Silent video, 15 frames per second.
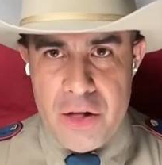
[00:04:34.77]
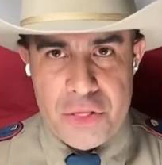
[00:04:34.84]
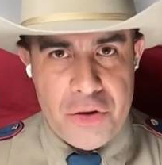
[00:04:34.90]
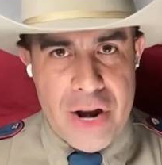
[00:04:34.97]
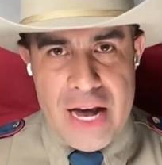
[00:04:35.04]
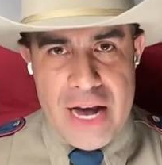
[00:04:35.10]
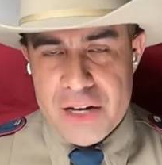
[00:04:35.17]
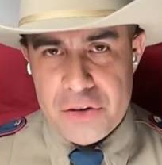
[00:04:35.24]
They're
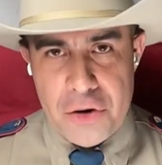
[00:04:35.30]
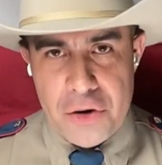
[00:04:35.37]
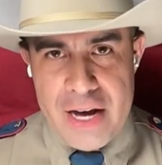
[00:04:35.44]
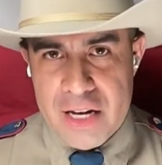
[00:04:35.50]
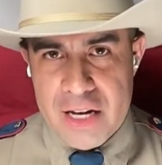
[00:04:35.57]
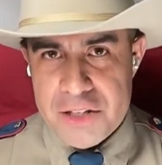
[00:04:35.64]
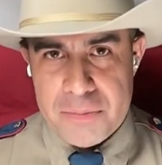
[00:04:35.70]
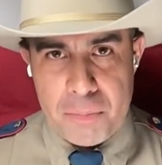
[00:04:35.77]
not going to, they're
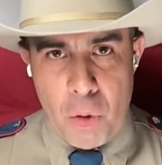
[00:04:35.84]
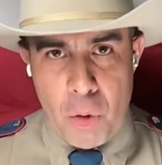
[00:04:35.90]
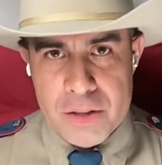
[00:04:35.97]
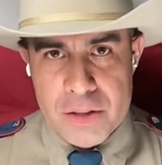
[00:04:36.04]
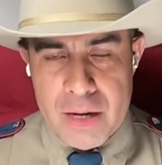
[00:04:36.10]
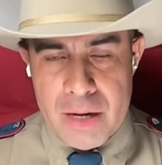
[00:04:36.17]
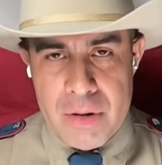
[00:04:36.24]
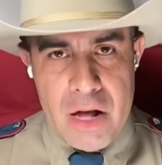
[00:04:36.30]
not going to
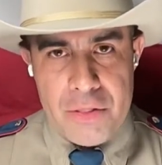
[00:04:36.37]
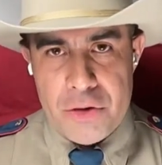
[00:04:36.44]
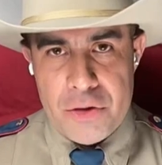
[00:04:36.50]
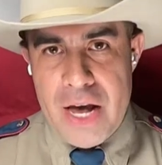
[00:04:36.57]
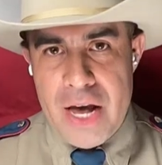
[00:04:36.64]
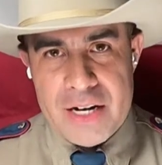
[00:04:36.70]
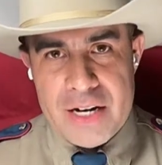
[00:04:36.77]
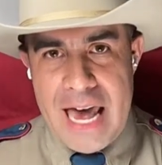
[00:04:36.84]
deport them. Right.
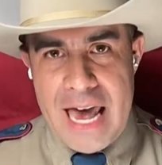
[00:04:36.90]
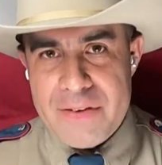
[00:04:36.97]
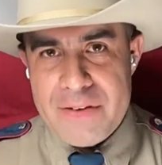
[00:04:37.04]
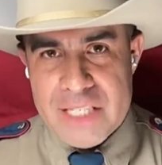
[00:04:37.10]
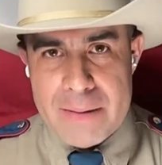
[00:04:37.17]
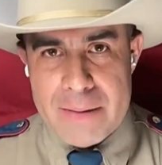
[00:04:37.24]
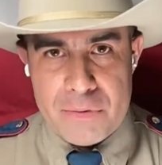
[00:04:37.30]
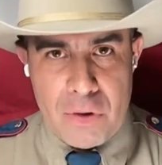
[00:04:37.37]
They're not going to have any
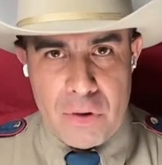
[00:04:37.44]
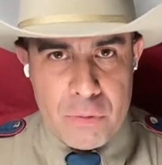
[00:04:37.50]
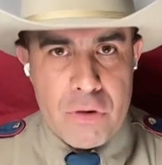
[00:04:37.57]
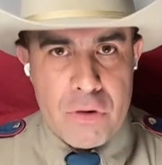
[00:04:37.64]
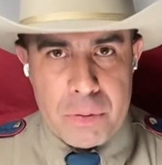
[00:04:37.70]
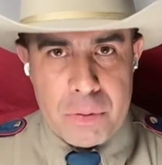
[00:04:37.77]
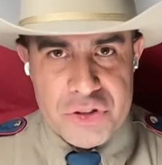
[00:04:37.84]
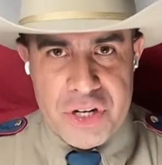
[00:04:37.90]
type of
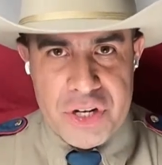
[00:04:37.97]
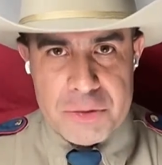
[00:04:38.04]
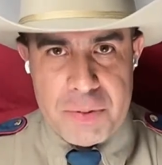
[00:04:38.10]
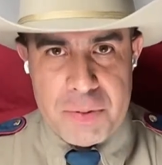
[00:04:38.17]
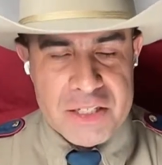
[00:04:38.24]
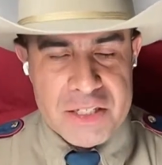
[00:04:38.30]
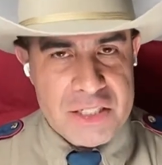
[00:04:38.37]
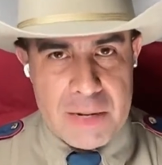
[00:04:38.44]
removal proceedings
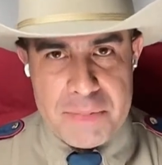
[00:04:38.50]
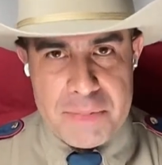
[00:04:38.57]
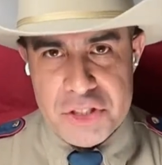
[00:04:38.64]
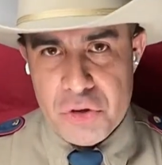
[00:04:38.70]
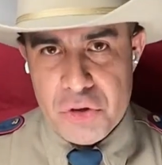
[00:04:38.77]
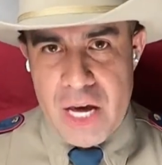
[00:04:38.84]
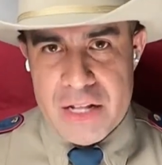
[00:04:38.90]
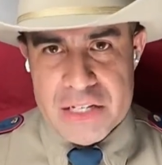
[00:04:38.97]
because it's going to be
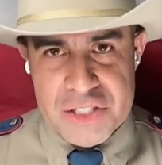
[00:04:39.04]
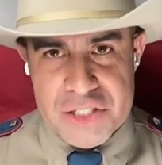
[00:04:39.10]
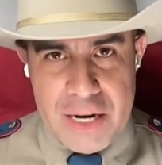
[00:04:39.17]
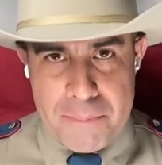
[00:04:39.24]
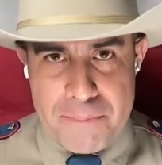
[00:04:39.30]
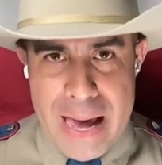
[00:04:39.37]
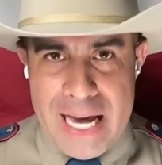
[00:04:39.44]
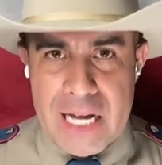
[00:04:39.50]
too late. It's going
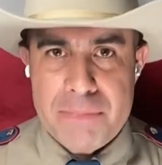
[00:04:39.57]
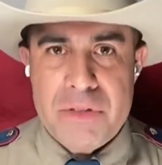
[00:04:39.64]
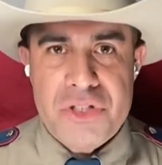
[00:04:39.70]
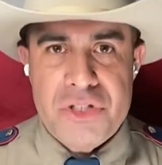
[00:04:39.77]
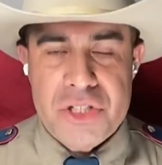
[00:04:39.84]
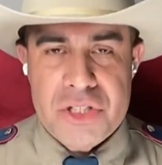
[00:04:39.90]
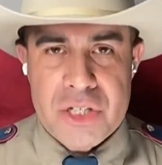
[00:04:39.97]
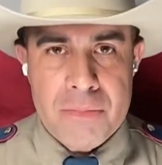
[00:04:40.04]
to back up the
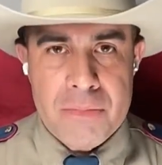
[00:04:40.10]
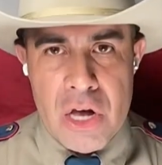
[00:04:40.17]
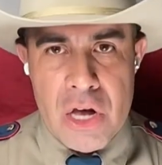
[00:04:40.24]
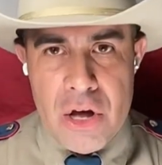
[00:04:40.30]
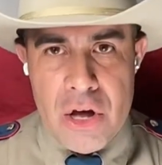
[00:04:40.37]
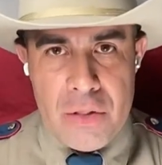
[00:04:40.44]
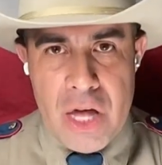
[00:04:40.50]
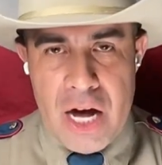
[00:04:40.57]
system
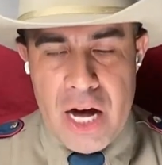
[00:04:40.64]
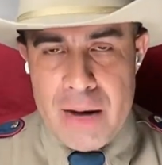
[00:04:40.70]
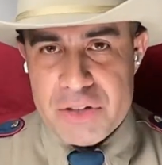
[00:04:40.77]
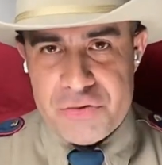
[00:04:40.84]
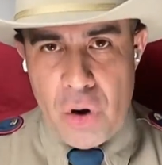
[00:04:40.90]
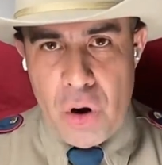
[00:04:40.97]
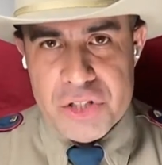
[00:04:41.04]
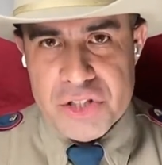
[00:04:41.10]
uh,
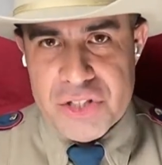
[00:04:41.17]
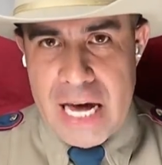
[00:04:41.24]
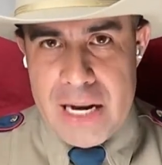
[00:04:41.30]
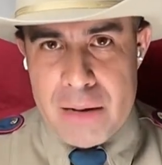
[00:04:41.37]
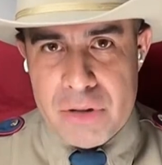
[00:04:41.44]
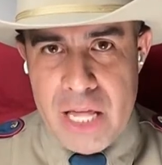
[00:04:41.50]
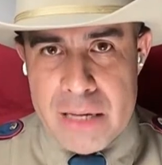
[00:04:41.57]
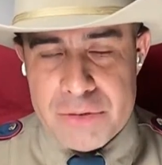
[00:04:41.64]
as far as
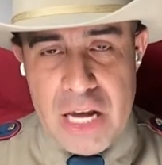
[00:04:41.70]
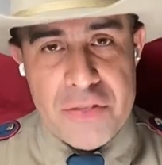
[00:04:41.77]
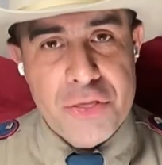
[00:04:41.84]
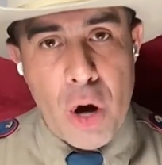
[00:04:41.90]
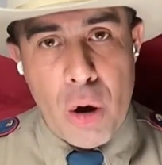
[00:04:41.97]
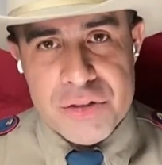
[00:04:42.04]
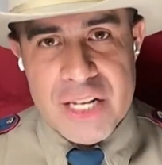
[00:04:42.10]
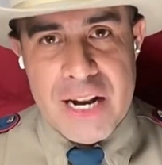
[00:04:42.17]
asylum claims. And
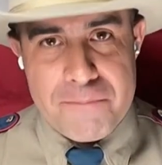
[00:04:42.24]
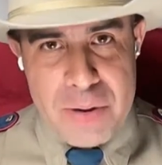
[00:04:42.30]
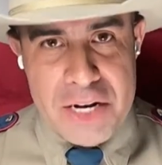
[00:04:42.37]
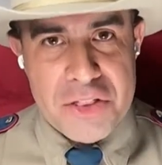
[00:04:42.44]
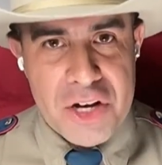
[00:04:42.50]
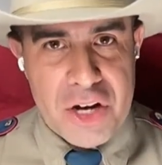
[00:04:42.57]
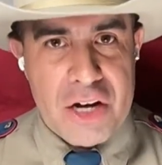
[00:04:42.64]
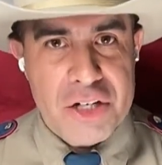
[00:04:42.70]
those that have been
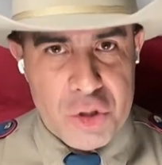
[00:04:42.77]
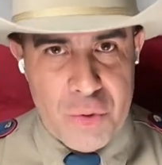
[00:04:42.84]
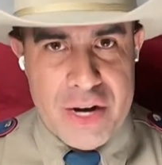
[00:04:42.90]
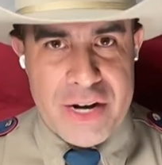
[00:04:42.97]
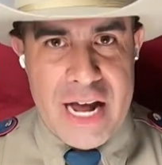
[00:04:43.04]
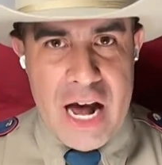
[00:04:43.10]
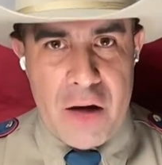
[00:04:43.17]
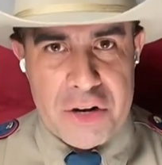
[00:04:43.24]
in the country
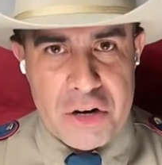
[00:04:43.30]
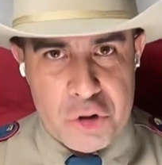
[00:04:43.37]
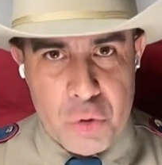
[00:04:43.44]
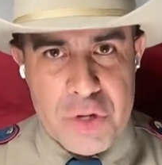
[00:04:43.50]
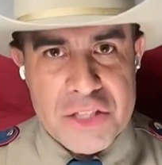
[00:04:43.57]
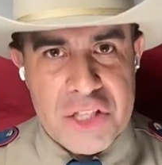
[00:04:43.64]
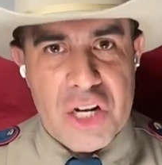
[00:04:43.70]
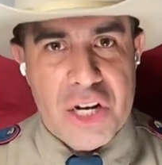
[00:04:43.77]
right now that are
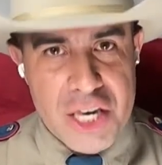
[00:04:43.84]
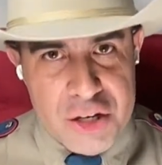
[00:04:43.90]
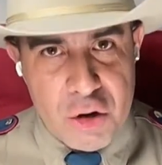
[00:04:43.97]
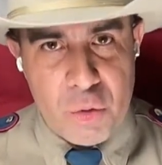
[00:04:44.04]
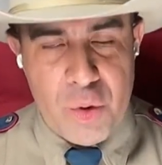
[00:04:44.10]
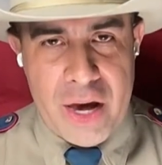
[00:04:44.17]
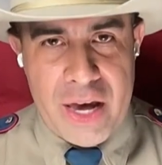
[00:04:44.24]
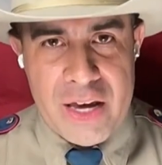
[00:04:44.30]
doing it the
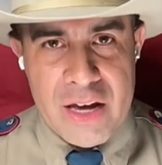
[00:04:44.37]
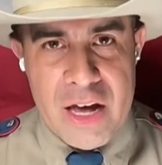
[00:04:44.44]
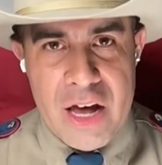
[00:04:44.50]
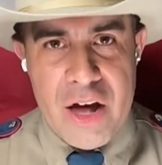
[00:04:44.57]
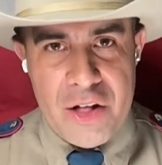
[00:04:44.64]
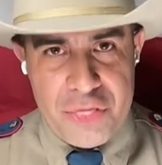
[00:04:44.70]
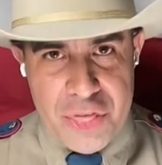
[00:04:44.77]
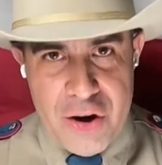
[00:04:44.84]
legal way,
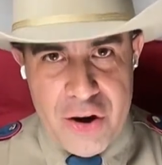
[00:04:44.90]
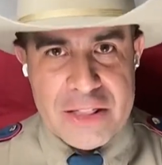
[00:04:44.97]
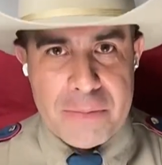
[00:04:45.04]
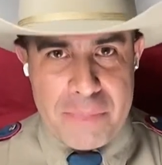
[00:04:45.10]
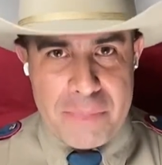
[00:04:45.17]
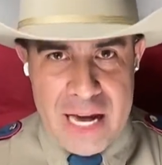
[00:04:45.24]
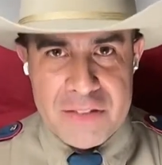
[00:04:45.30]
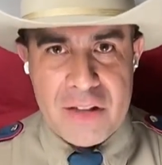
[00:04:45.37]
they're at the
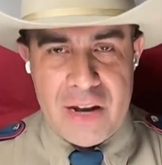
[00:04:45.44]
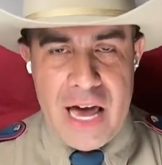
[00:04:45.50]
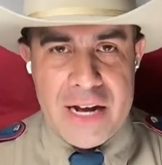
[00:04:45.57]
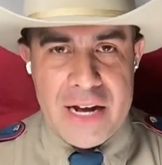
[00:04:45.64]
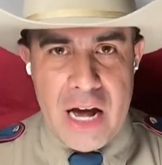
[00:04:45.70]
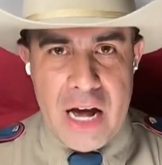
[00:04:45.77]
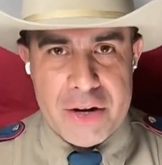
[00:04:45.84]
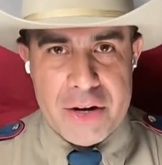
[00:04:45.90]
back of the
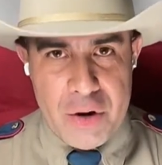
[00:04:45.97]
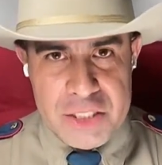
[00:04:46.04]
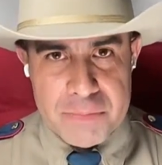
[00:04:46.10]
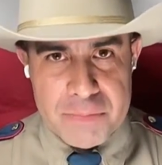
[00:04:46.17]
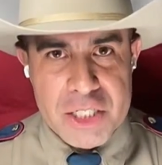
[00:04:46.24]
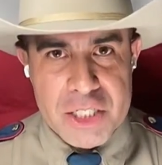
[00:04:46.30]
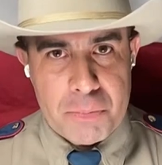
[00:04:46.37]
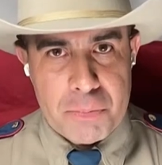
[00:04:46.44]
line now. It creates a
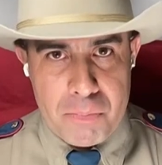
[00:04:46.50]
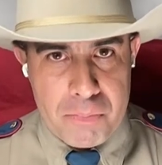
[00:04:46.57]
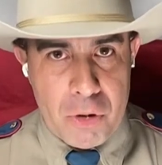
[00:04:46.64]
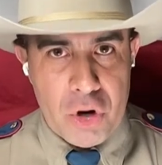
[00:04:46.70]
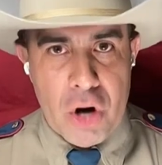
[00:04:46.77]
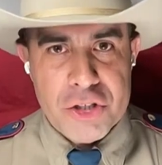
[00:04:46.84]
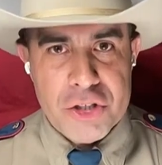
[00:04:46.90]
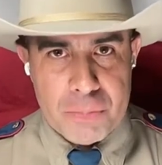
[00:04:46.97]
much
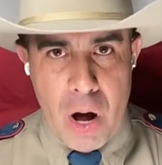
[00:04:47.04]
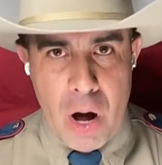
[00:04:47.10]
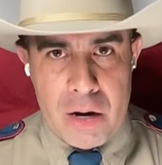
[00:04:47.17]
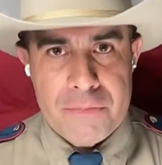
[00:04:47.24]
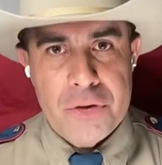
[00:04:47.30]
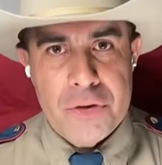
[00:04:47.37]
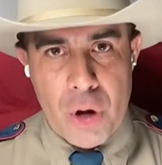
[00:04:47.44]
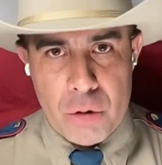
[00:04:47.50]
larger
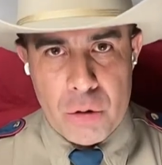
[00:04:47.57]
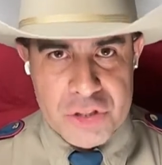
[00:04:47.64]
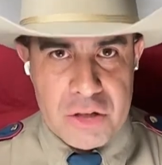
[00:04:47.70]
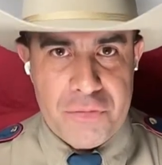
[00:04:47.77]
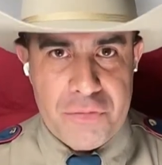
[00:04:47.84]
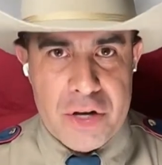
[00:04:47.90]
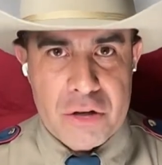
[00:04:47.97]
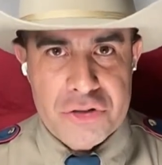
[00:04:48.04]
problem for those
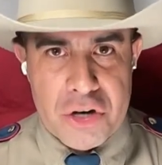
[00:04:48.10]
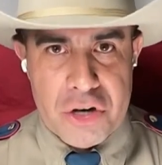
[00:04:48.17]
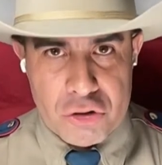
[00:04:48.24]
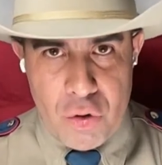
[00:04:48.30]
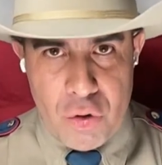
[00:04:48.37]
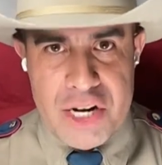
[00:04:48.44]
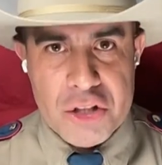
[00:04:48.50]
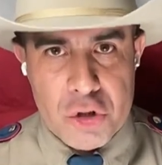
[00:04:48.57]
individuals that are
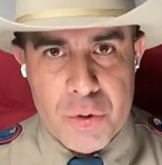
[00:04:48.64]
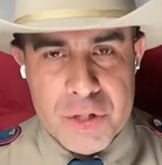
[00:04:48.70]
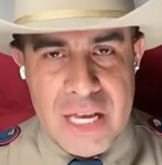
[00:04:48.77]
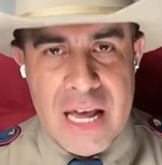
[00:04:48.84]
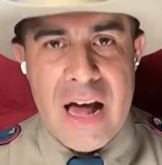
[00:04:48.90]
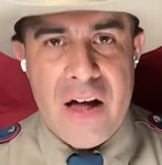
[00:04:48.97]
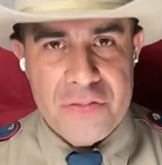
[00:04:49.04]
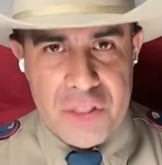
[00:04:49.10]
trying to do it
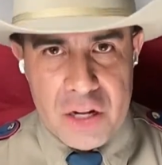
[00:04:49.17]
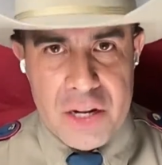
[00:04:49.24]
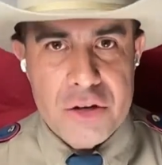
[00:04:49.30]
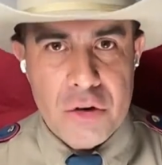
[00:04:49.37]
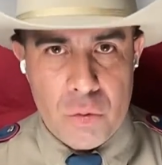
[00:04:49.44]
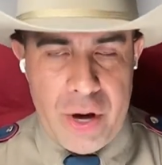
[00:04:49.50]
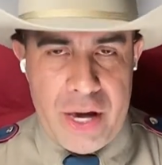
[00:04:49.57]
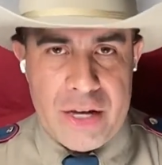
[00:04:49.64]
the
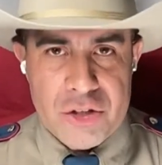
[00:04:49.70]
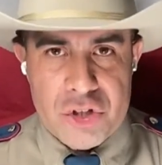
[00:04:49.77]
legal way.